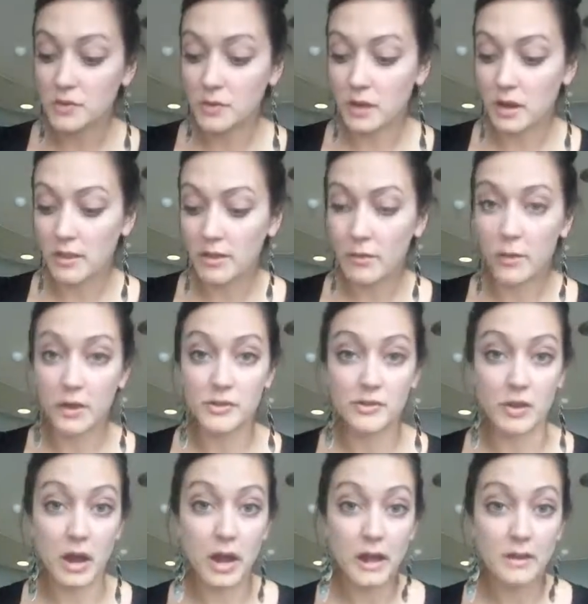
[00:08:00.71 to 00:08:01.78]
you're doing anything around
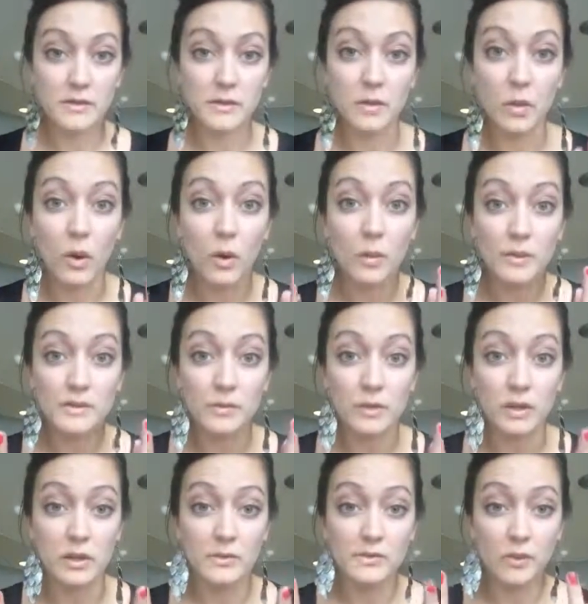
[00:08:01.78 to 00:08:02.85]
your eyes, you always
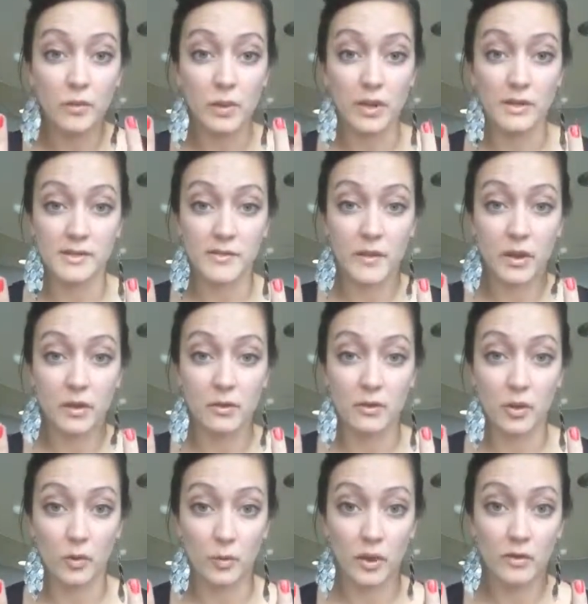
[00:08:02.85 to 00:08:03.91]
want to use your weakest finger,
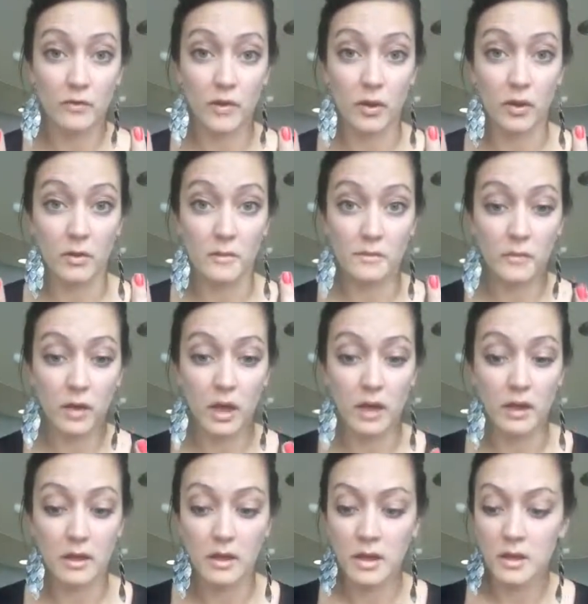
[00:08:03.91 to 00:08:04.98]
your ring finger,
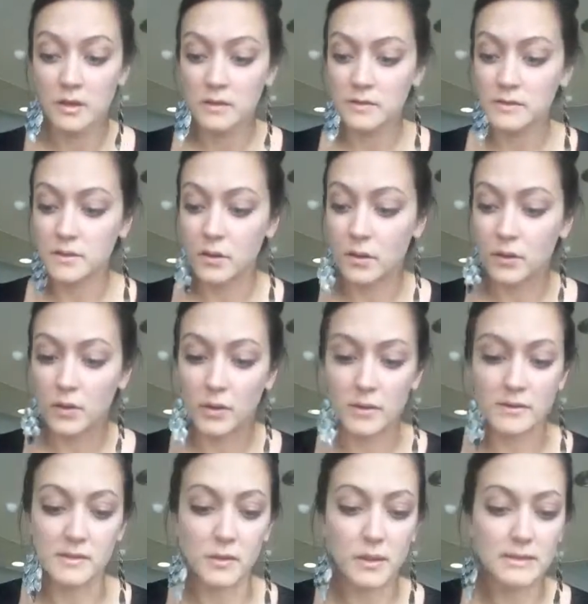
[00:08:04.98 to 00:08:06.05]
okay? So you
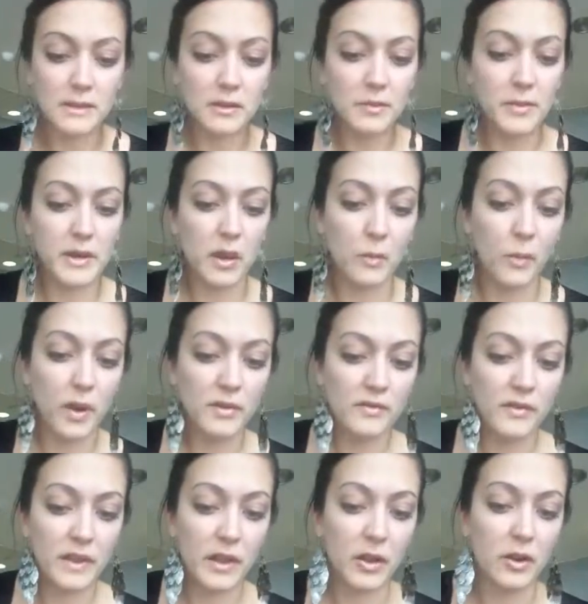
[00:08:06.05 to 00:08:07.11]
can squeeze a little bit on one
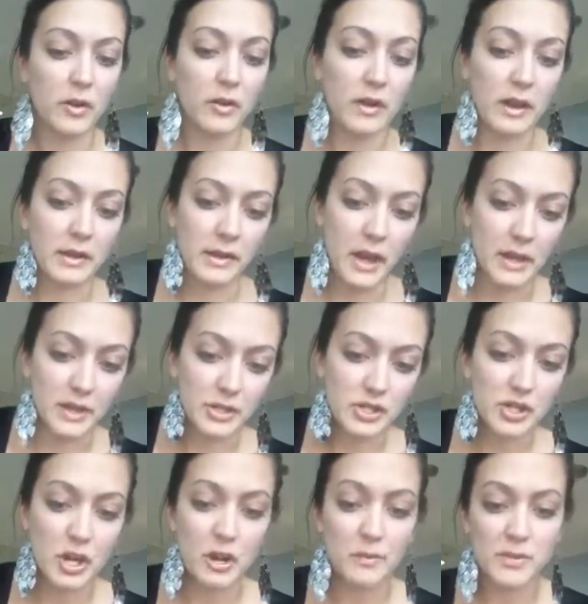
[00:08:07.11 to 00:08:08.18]
finger and kind of
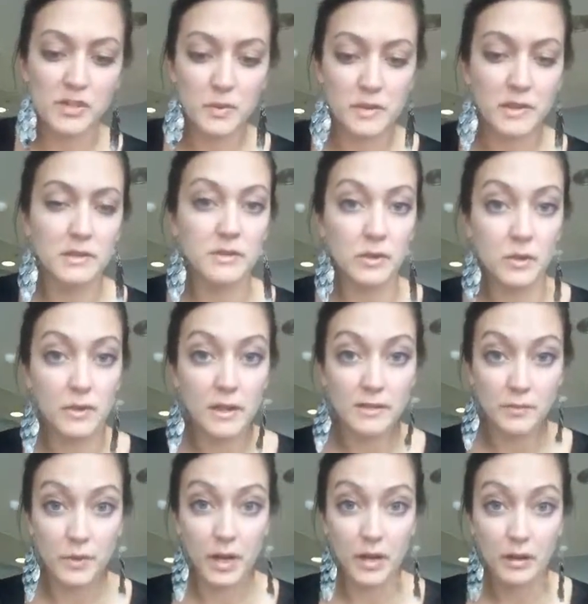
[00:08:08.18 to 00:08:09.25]
share between the two.
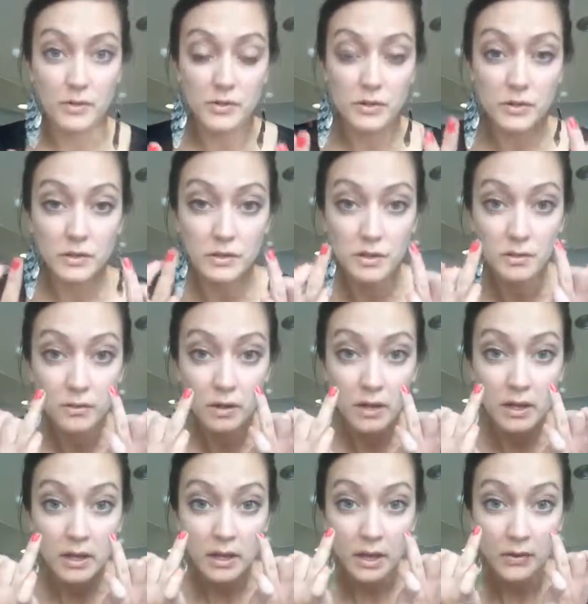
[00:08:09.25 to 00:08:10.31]
That's what I usually do.
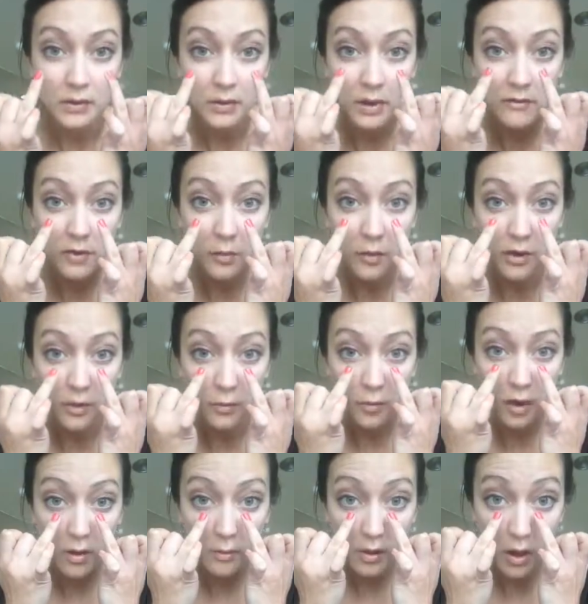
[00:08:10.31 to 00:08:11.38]
And you never want to
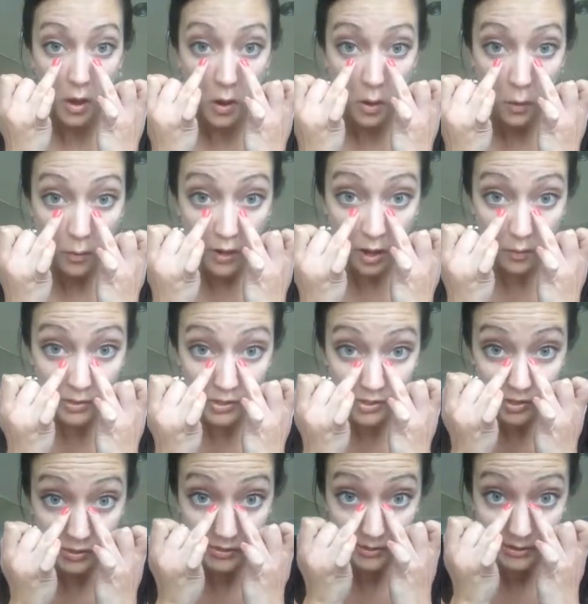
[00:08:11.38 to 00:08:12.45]
rub. We
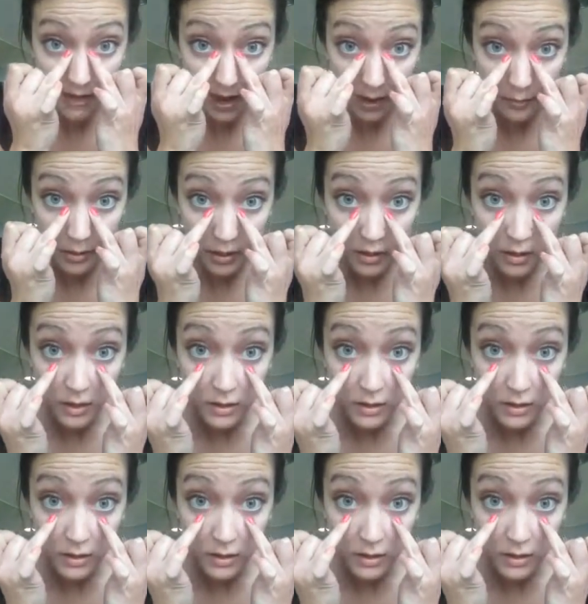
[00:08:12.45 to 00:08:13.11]
always just dab